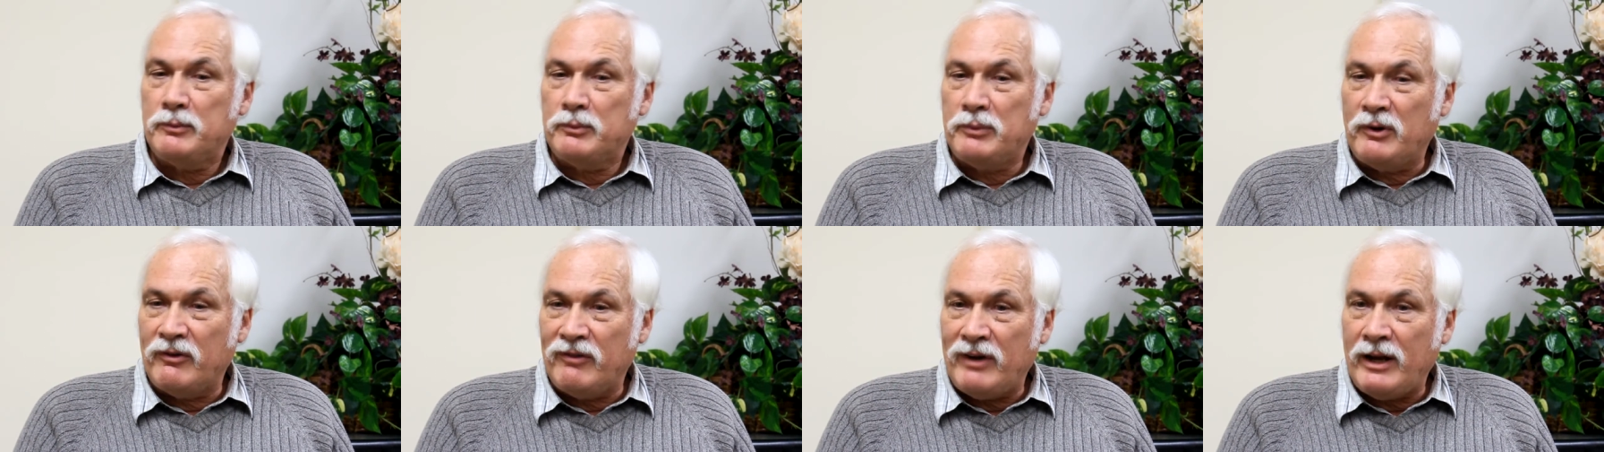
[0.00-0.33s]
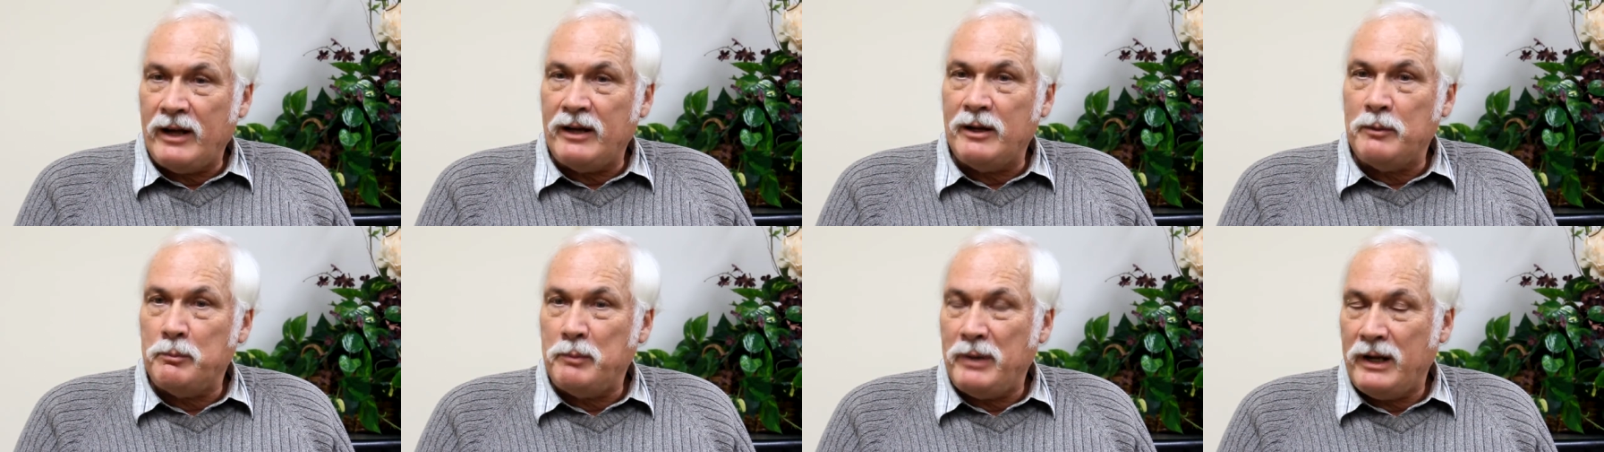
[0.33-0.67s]

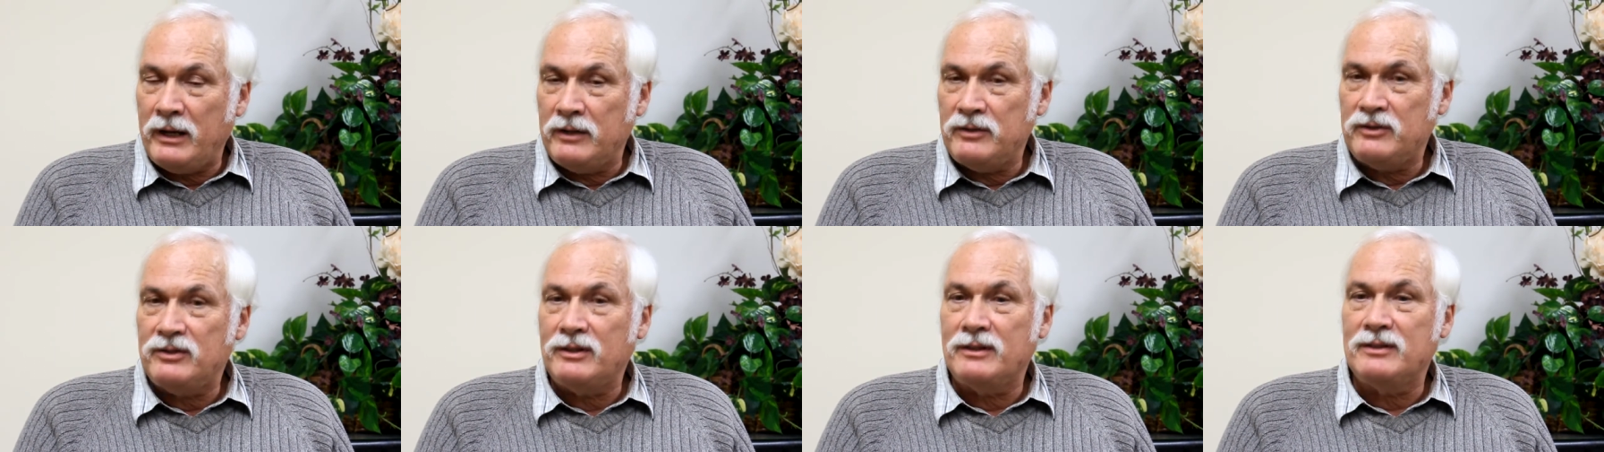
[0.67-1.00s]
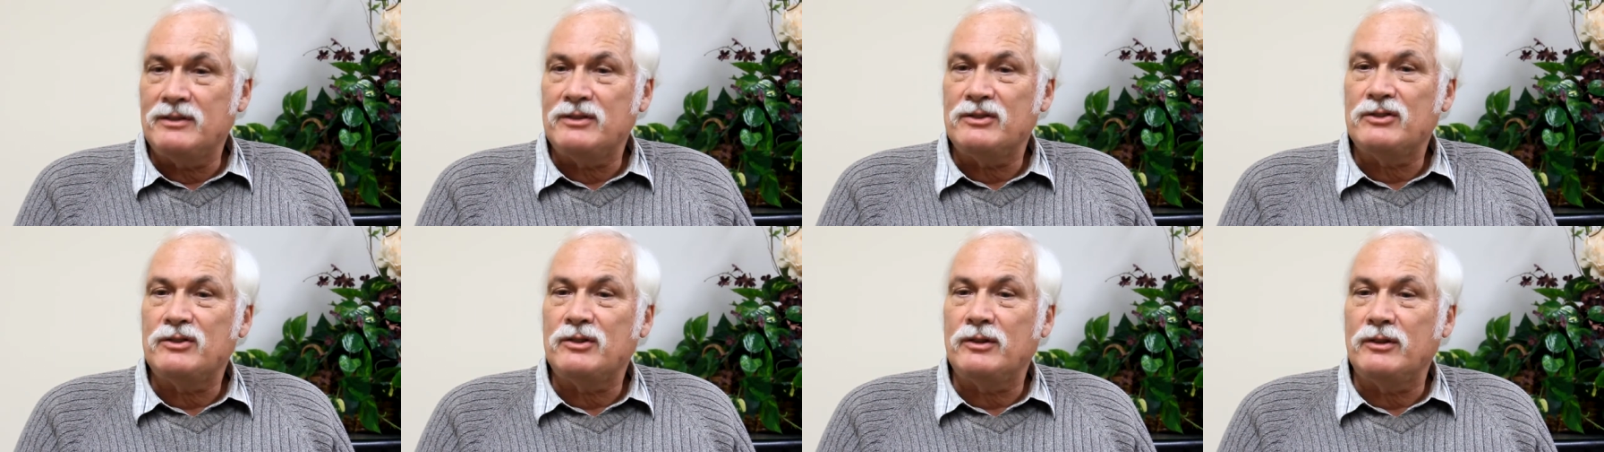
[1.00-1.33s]
provided
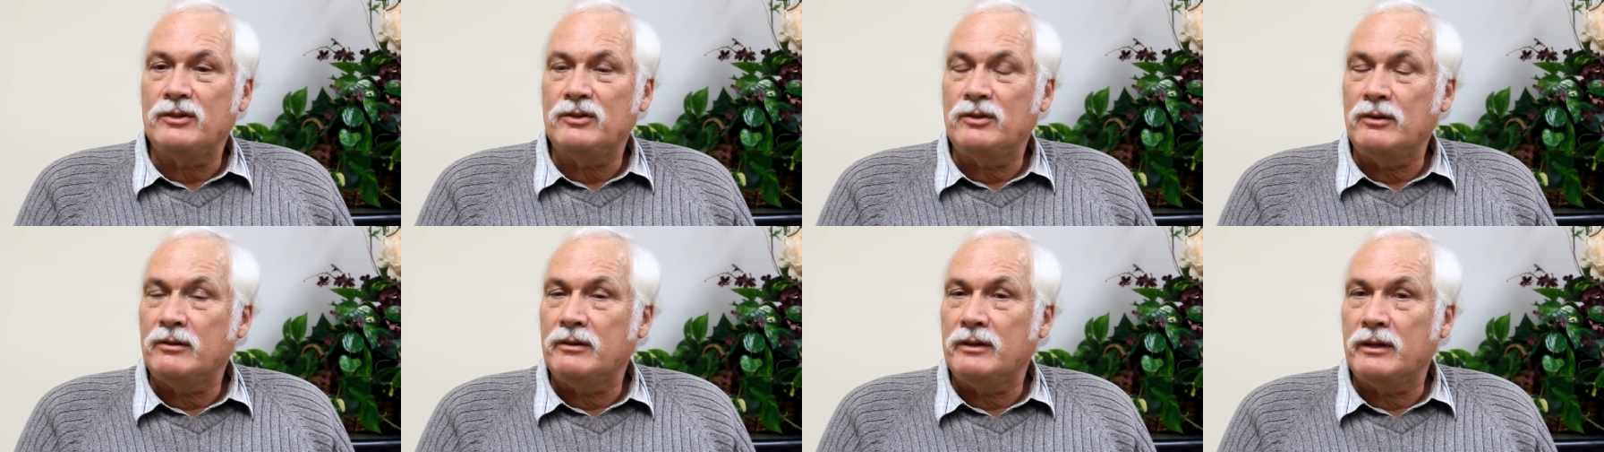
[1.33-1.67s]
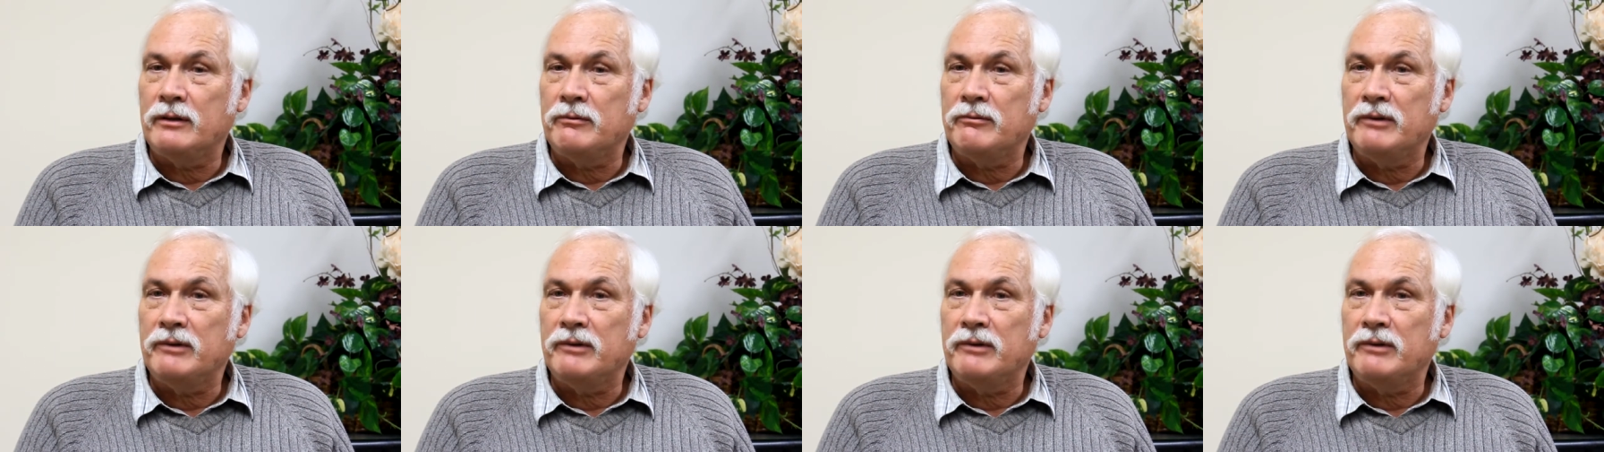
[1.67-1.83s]
pensions so that